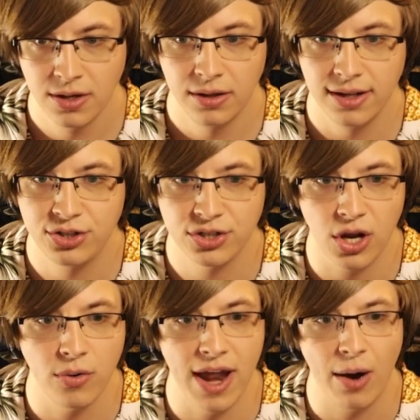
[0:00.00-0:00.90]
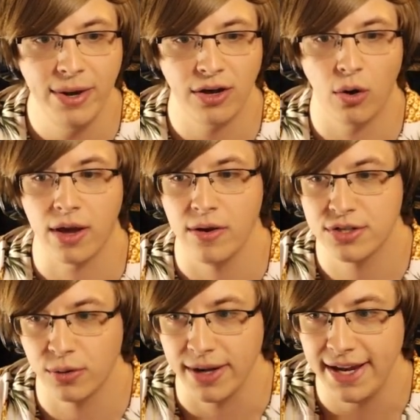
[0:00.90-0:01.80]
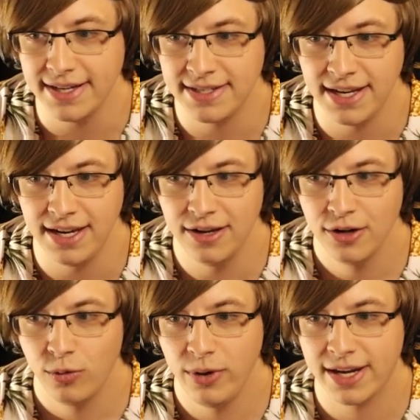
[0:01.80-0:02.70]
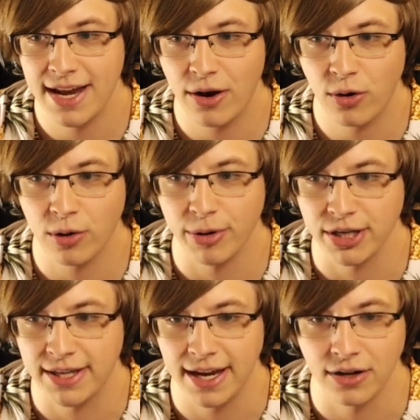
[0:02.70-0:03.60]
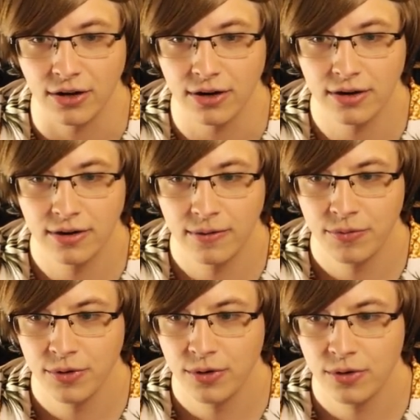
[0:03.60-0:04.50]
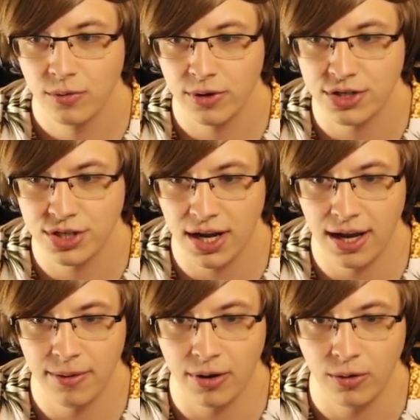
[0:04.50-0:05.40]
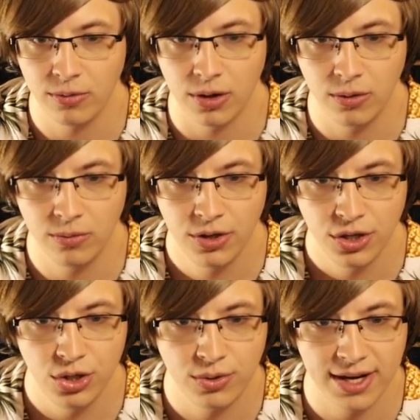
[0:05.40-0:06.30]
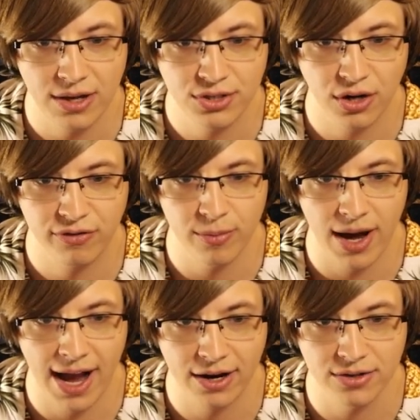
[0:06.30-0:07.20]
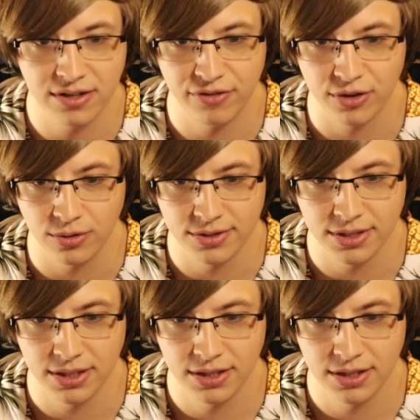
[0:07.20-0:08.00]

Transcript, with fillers: let's just, oh, now we, okay, so easy, we can now go to beginner, which, uh, oh, oh, you can now start from a higher difficulty.